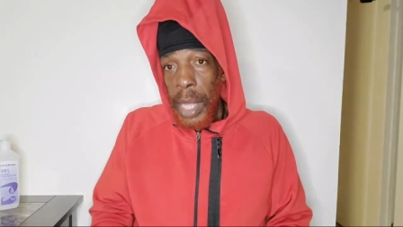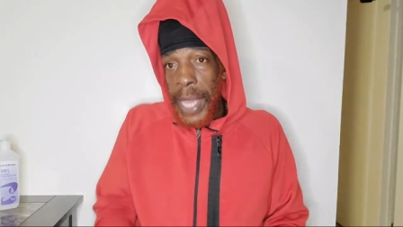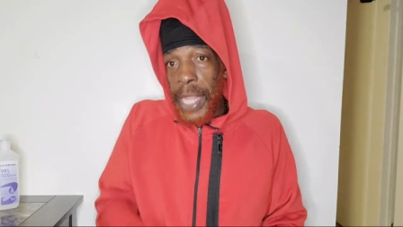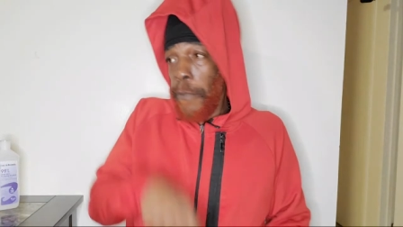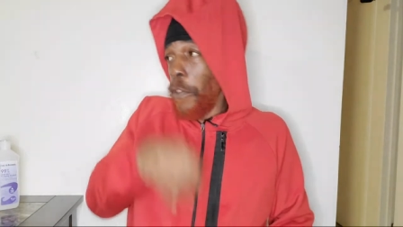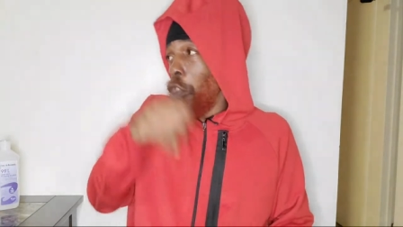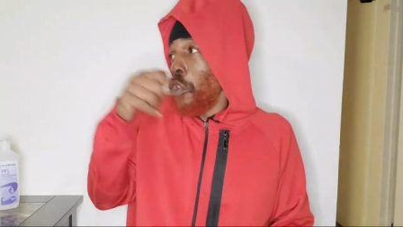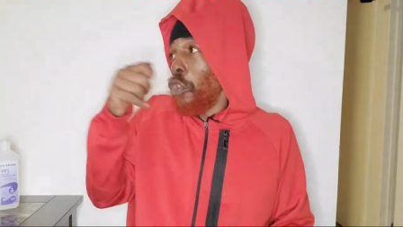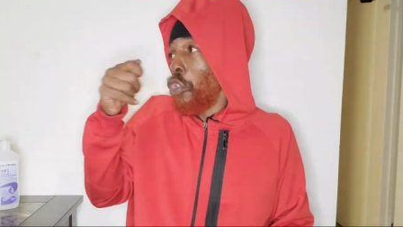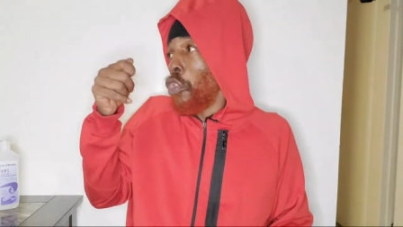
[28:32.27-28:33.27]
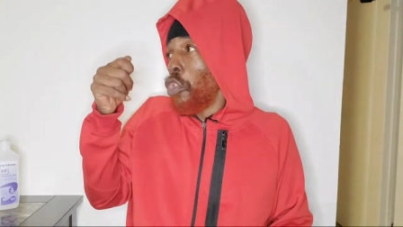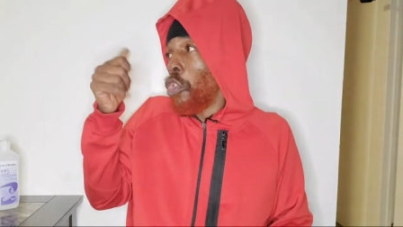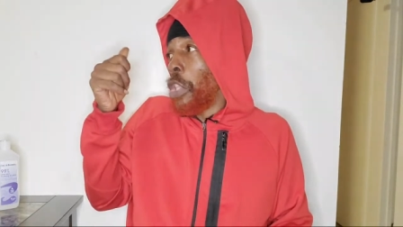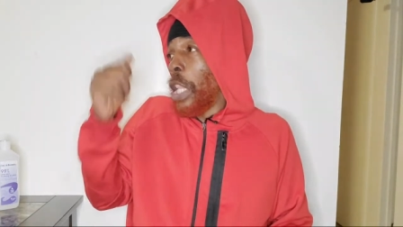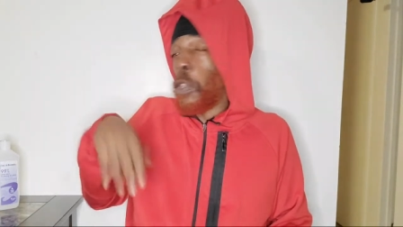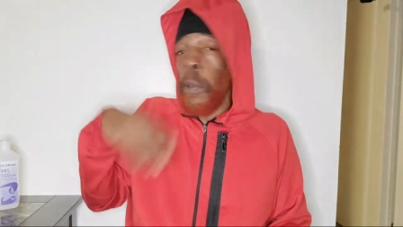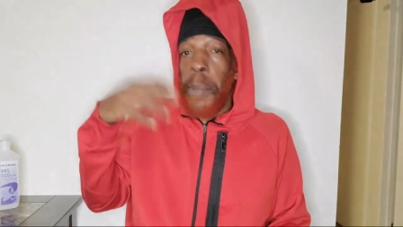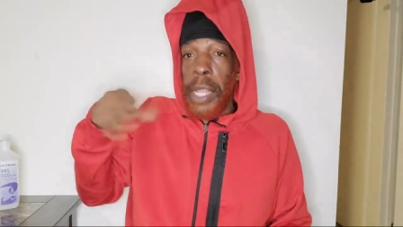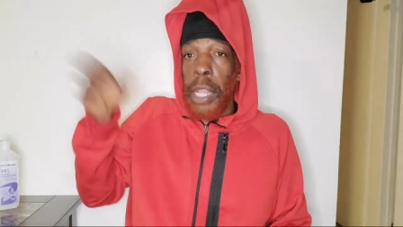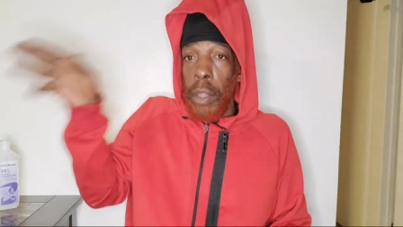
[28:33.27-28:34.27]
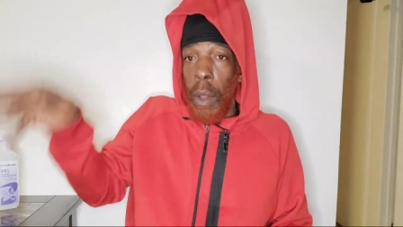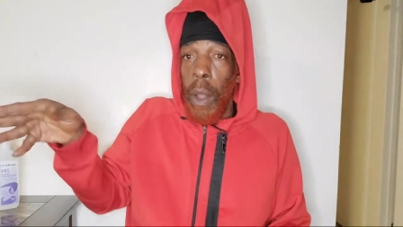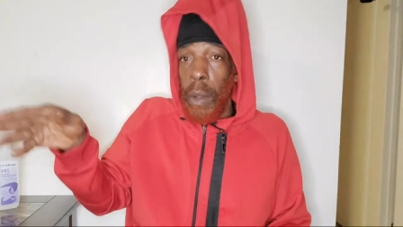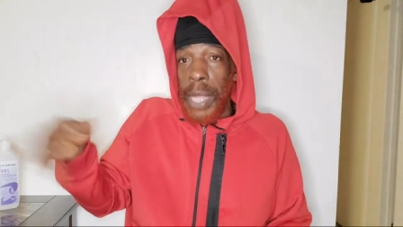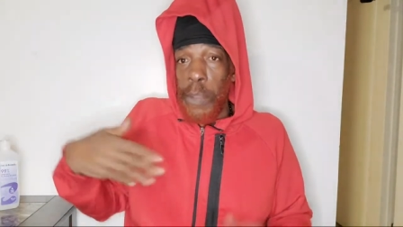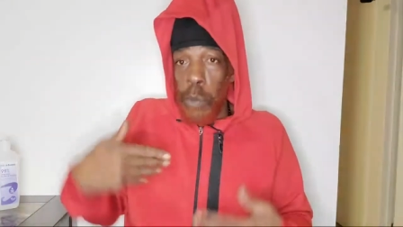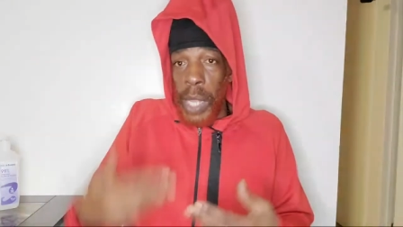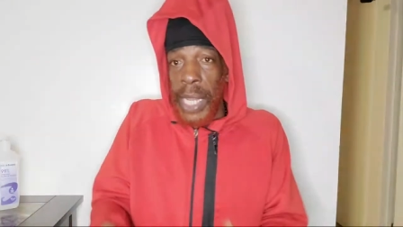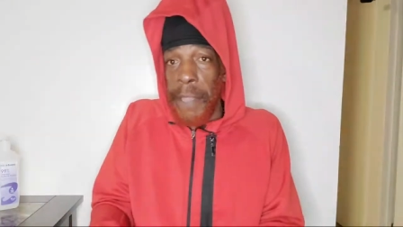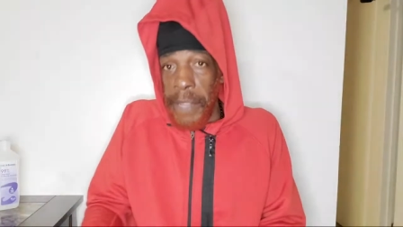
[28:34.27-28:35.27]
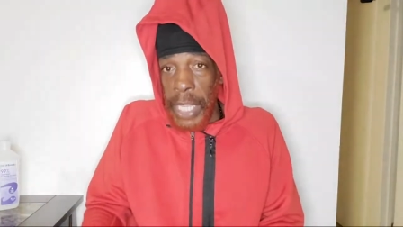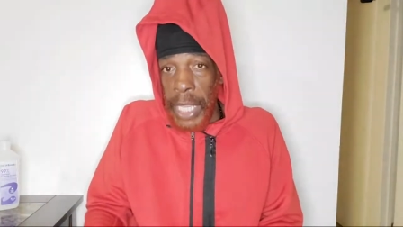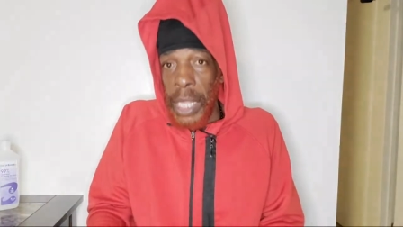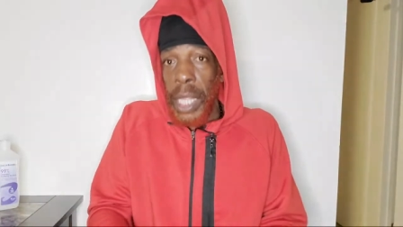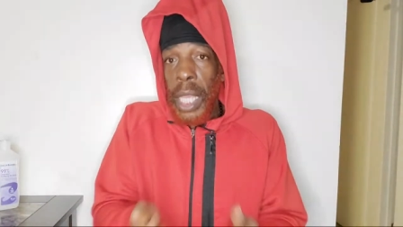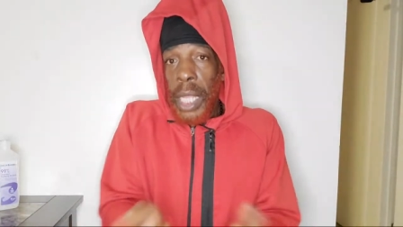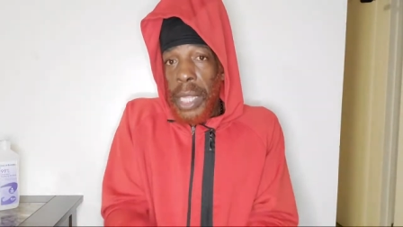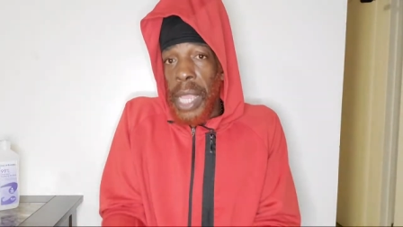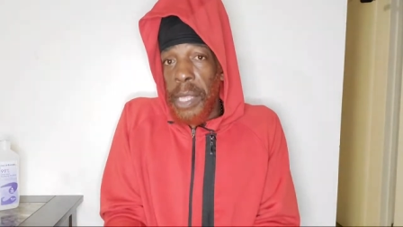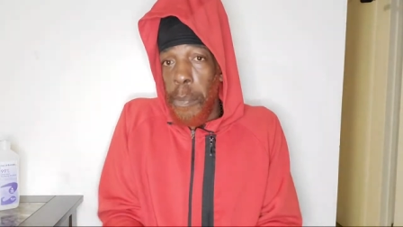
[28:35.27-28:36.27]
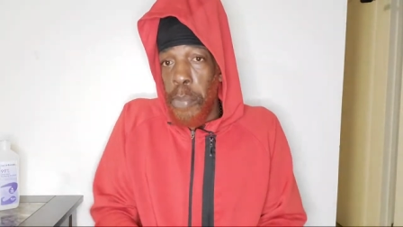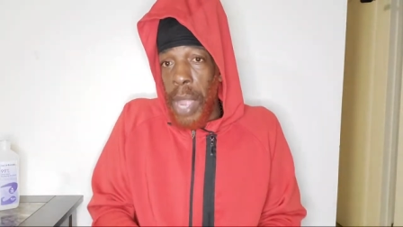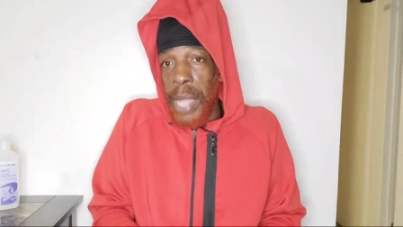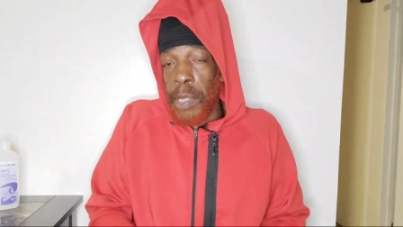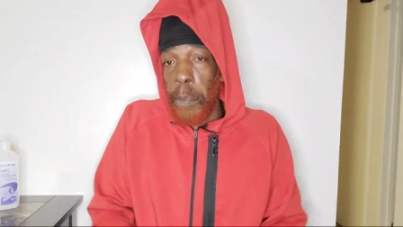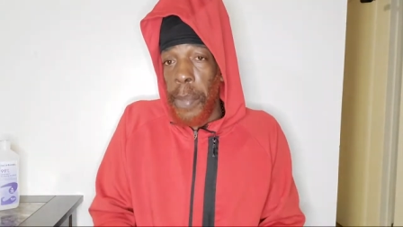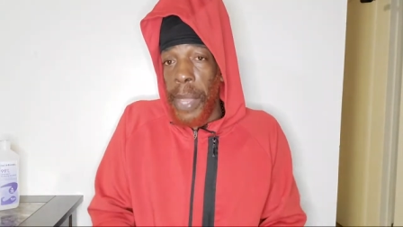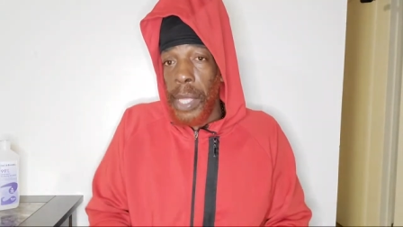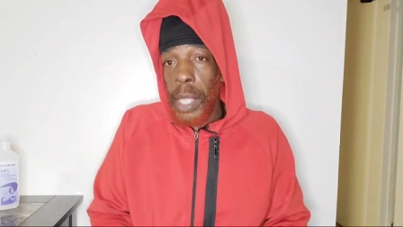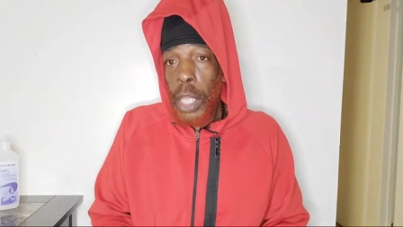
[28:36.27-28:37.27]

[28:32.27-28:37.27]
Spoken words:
And if you disobey the law that we're living in, there's a price to pay.